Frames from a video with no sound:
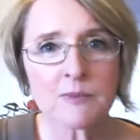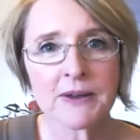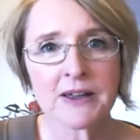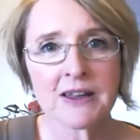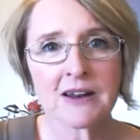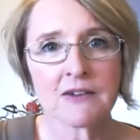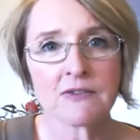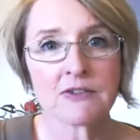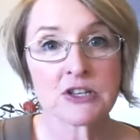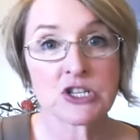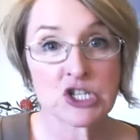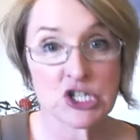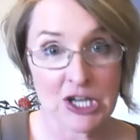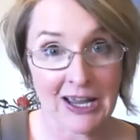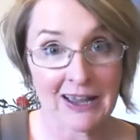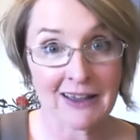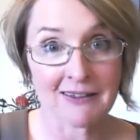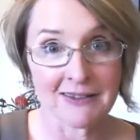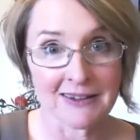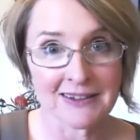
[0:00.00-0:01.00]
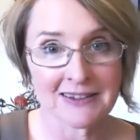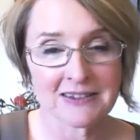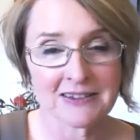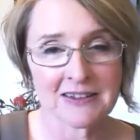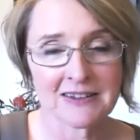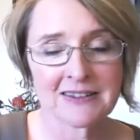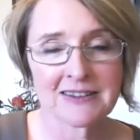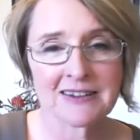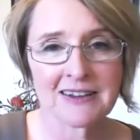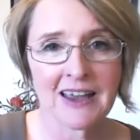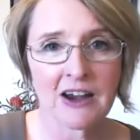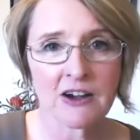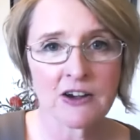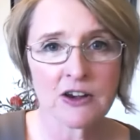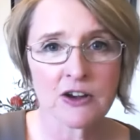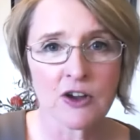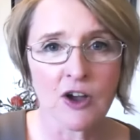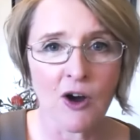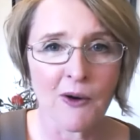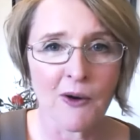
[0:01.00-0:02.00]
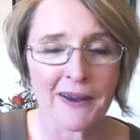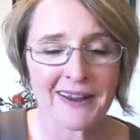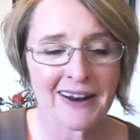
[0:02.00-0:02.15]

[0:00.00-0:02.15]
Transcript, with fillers: bit of a checklist and see how you're going.